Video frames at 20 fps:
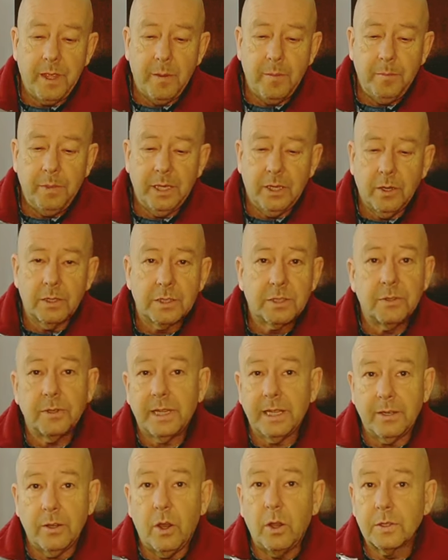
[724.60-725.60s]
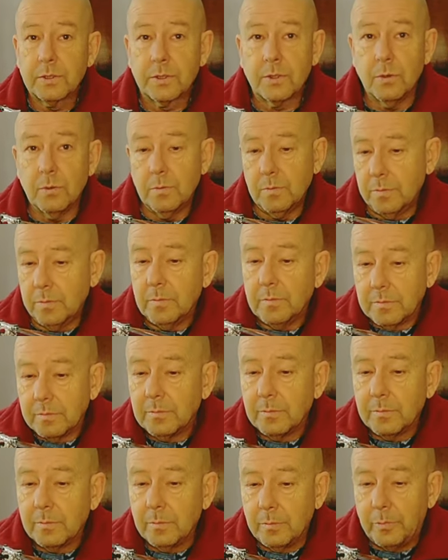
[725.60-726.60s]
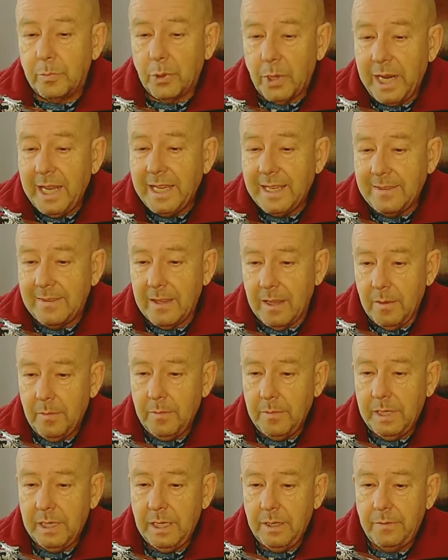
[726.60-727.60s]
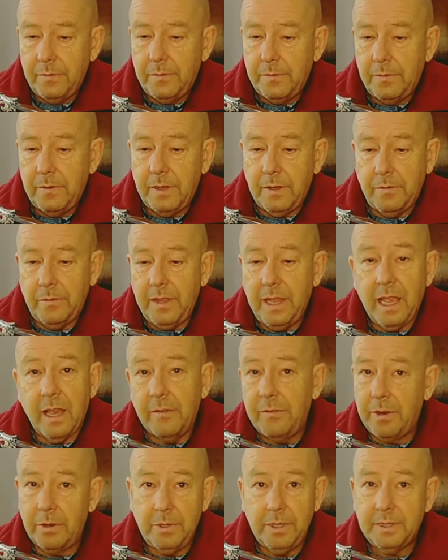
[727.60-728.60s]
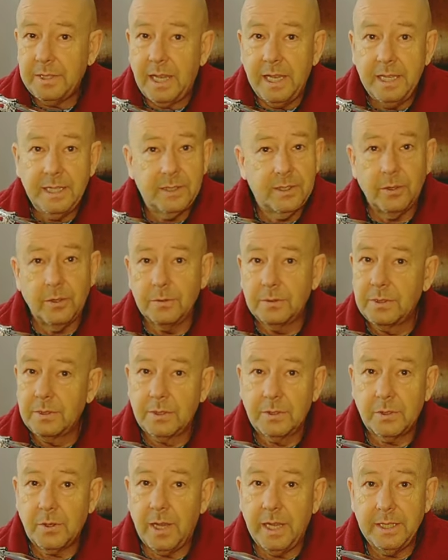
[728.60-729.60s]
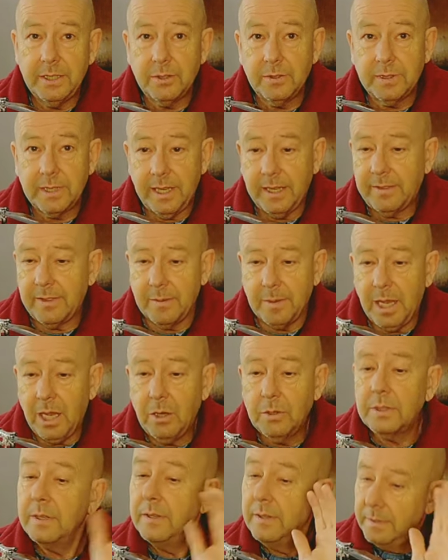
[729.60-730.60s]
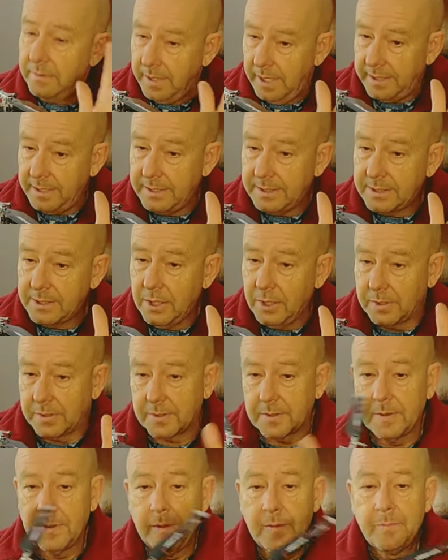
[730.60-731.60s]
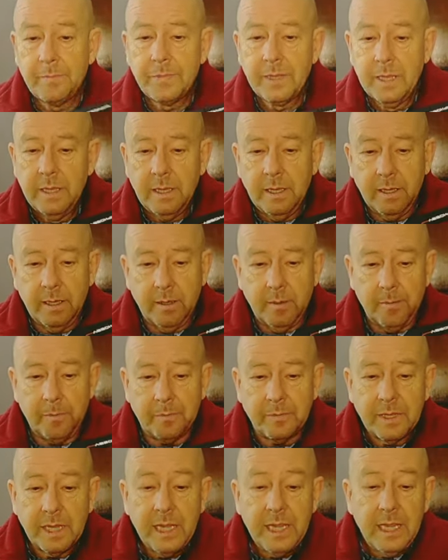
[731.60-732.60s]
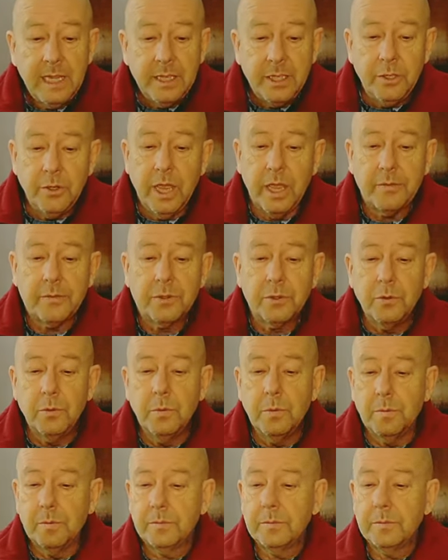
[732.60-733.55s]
them, because you can also break them. If they are very tight, don't try to take them out, then it's good. You have to